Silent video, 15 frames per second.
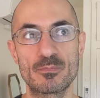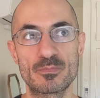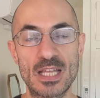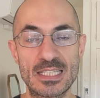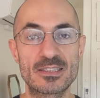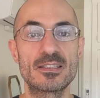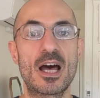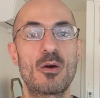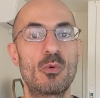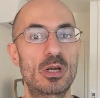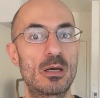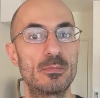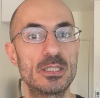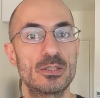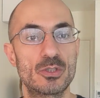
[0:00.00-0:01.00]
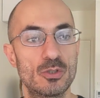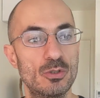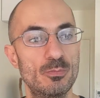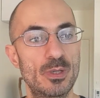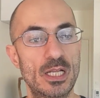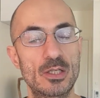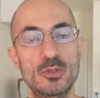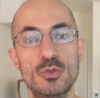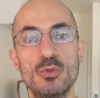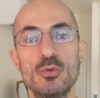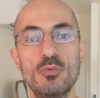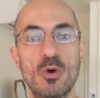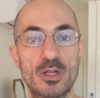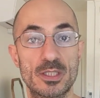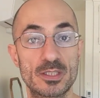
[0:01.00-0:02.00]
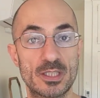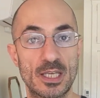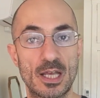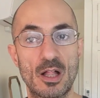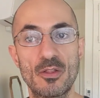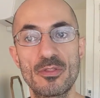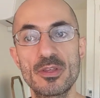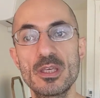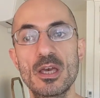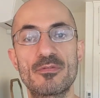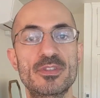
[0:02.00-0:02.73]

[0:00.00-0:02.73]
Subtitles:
That's not what I'm into, but I do want to stay healthy.